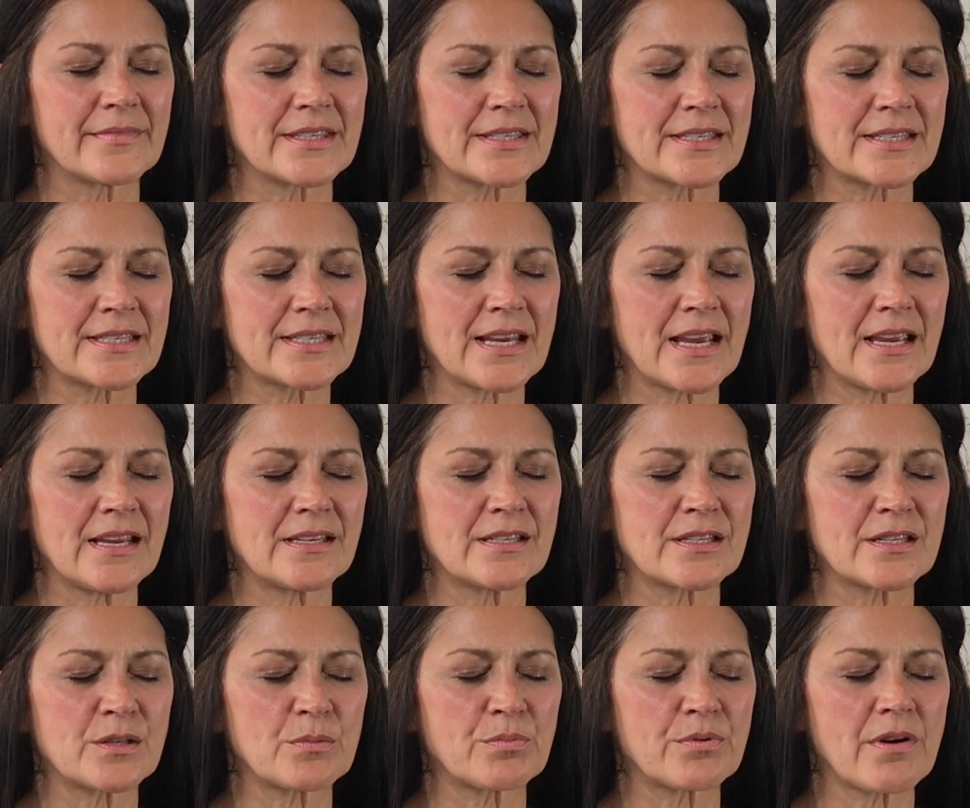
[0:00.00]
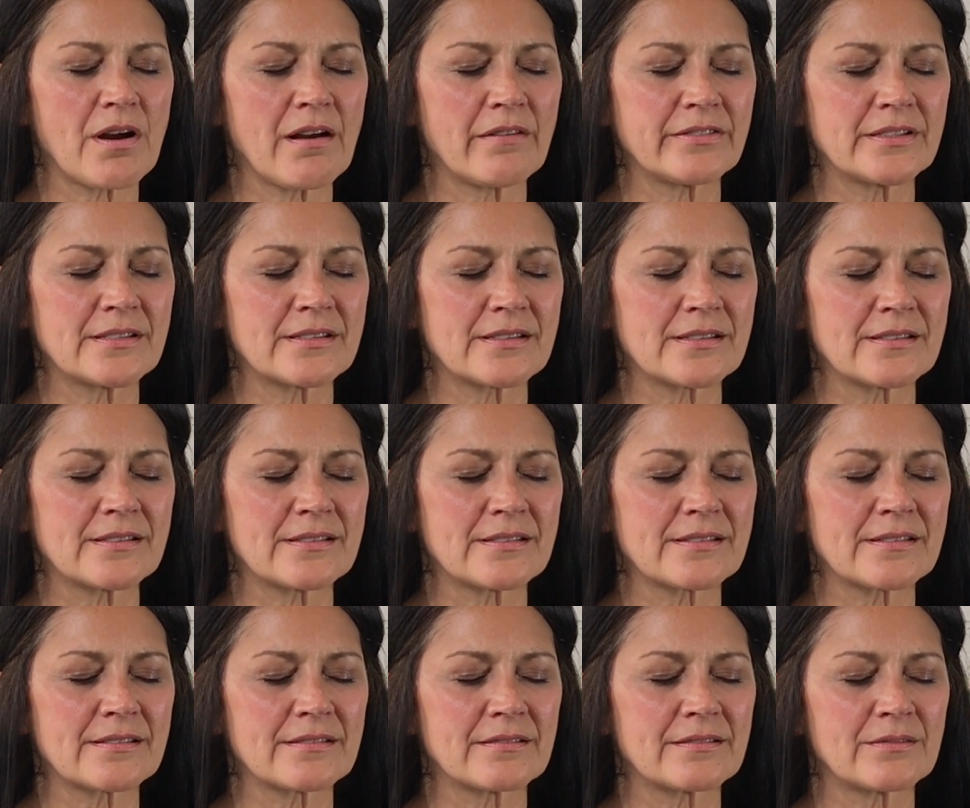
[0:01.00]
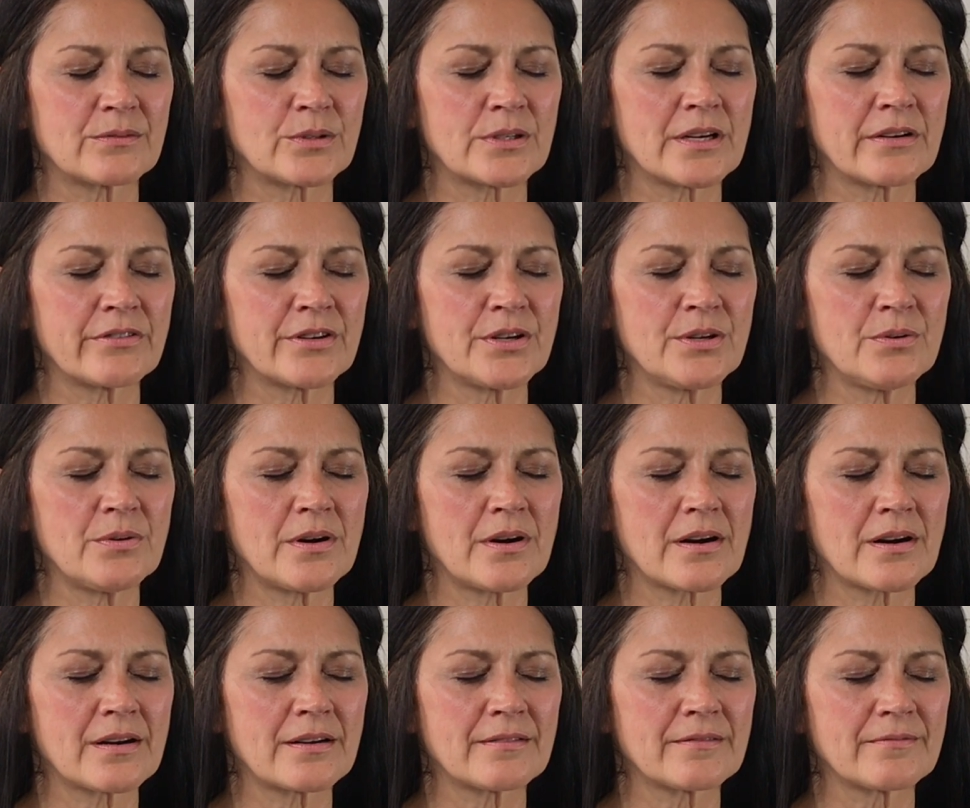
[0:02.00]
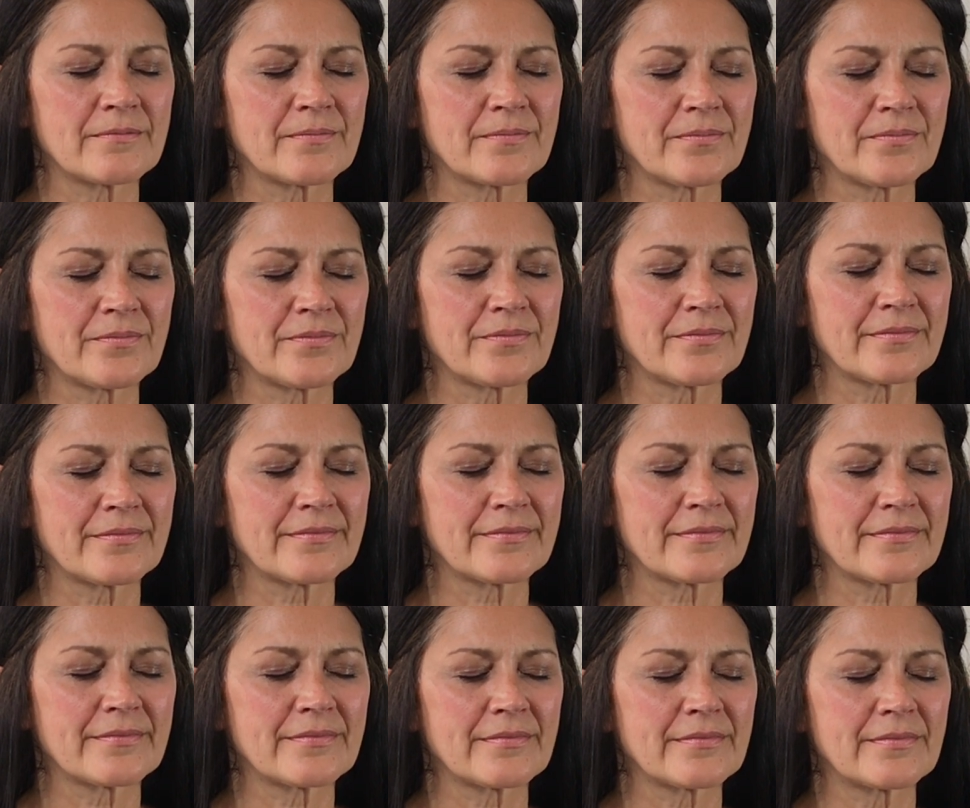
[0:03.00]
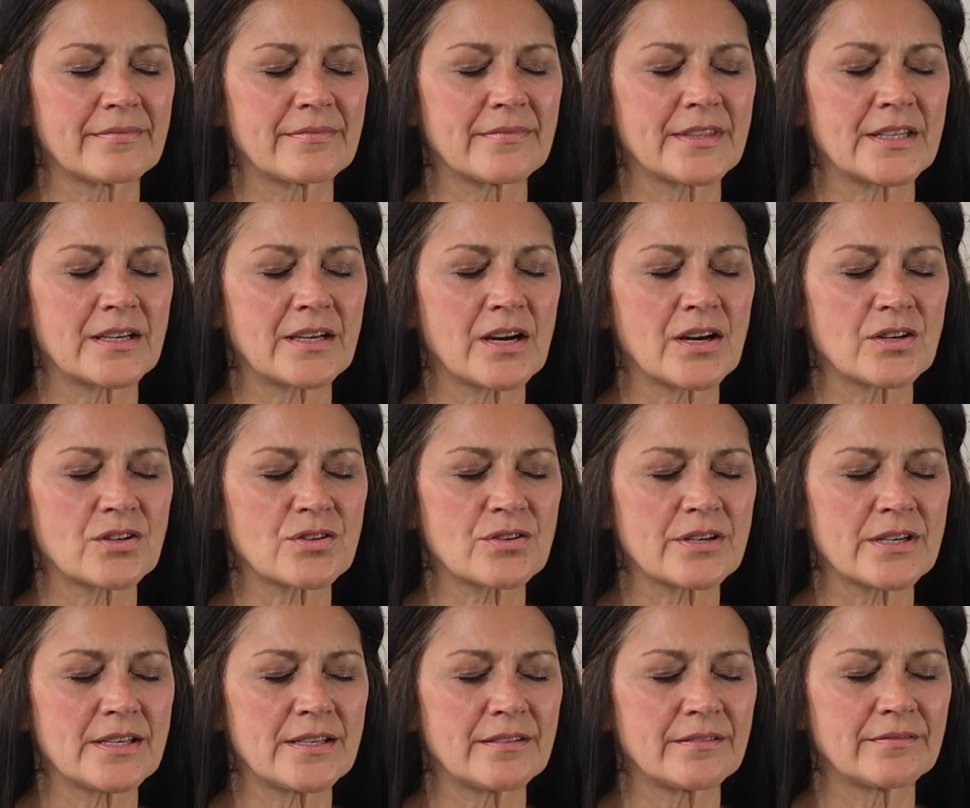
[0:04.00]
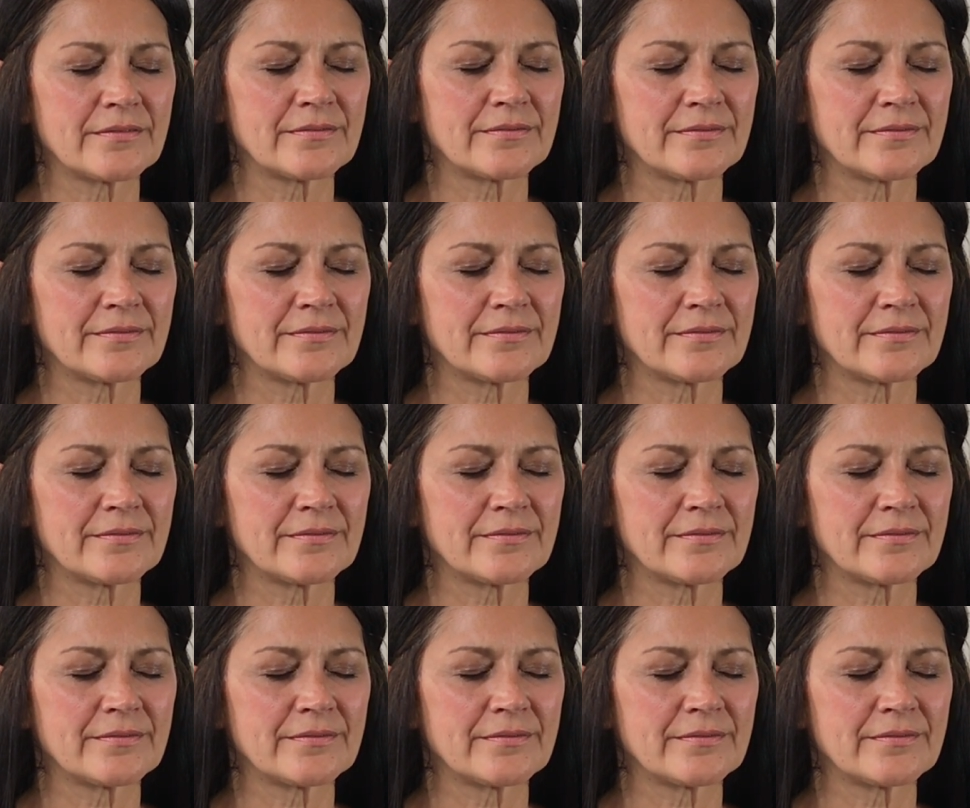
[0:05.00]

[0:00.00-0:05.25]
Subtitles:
the states, the provinces, wherever you are, the country.